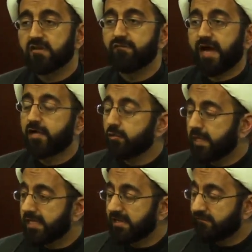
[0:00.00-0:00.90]

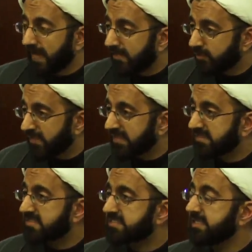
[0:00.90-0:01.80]
evaluated
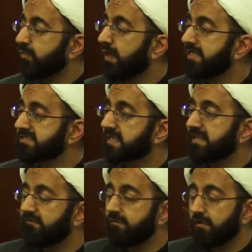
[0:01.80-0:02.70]
to see what is the
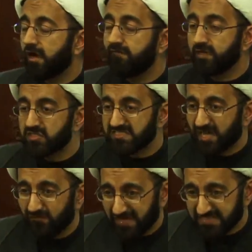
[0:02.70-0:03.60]
level of their
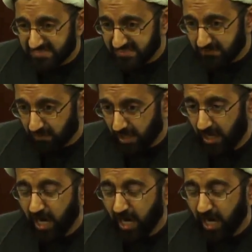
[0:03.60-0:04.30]
self-esteem.